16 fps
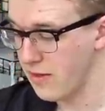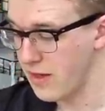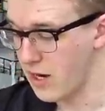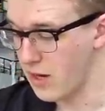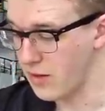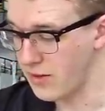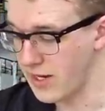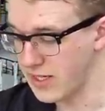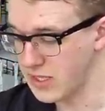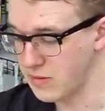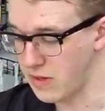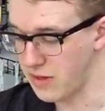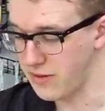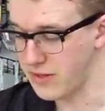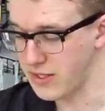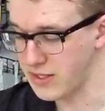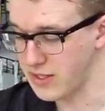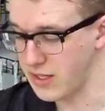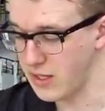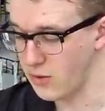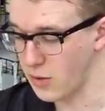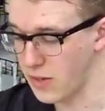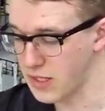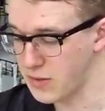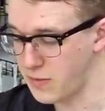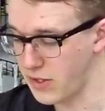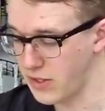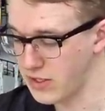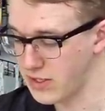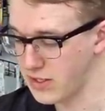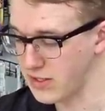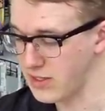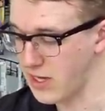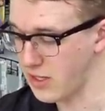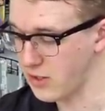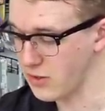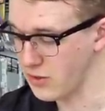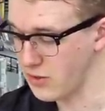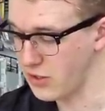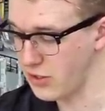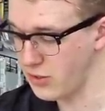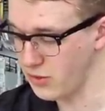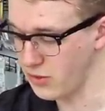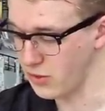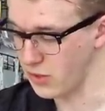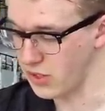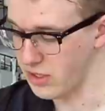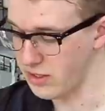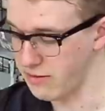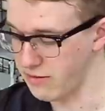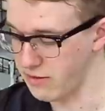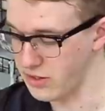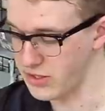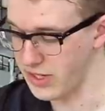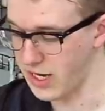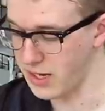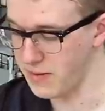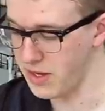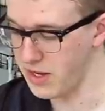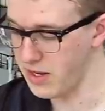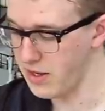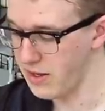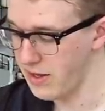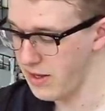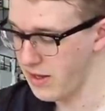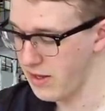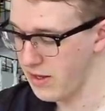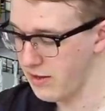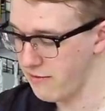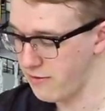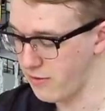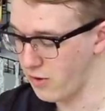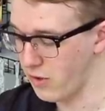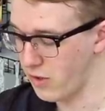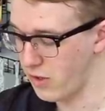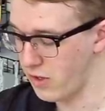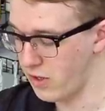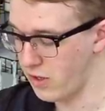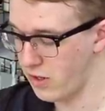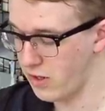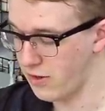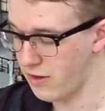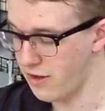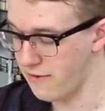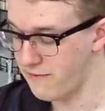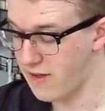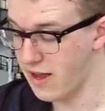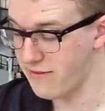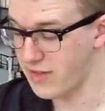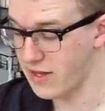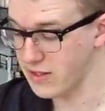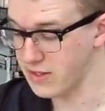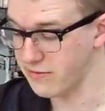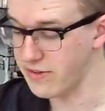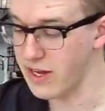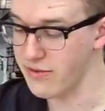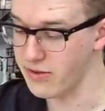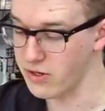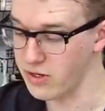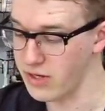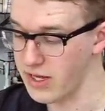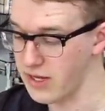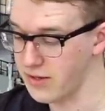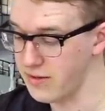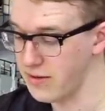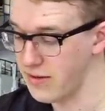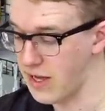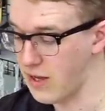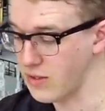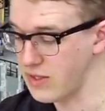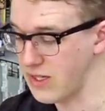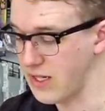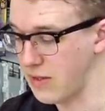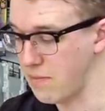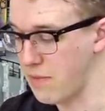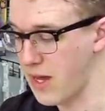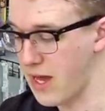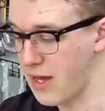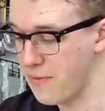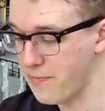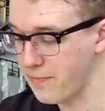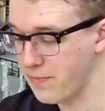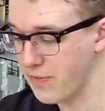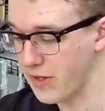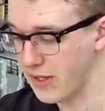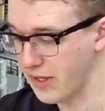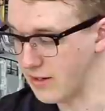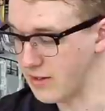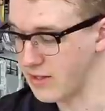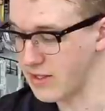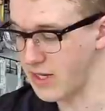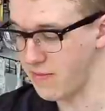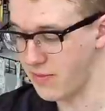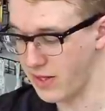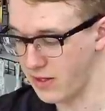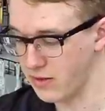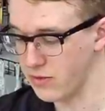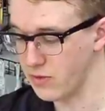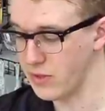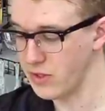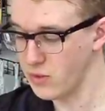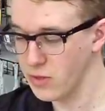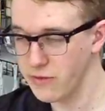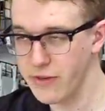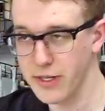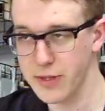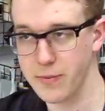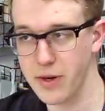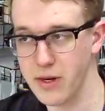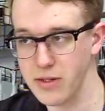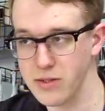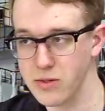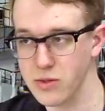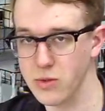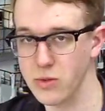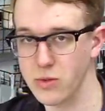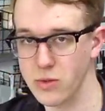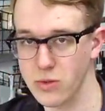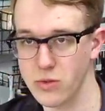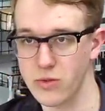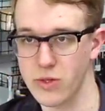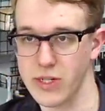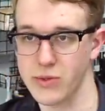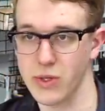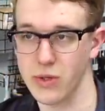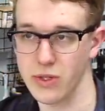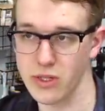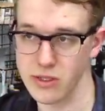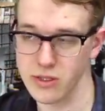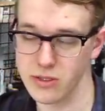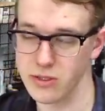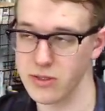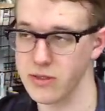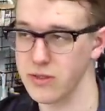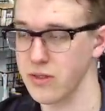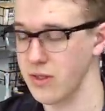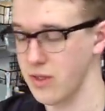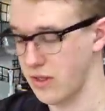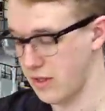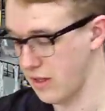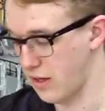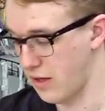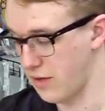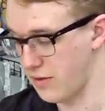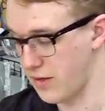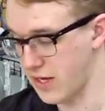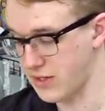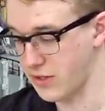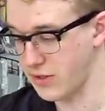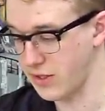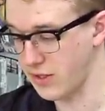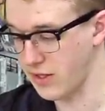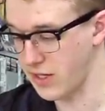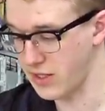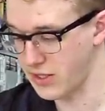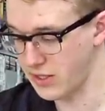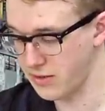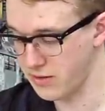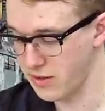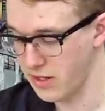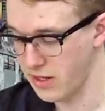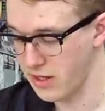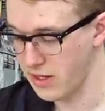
Then out next month is the Robot Spirits Zaku two version anime for uh, five thousand five hundred yen out in May. Again, same thing, really cool effect parts, cool retro look, uh, nice articulation,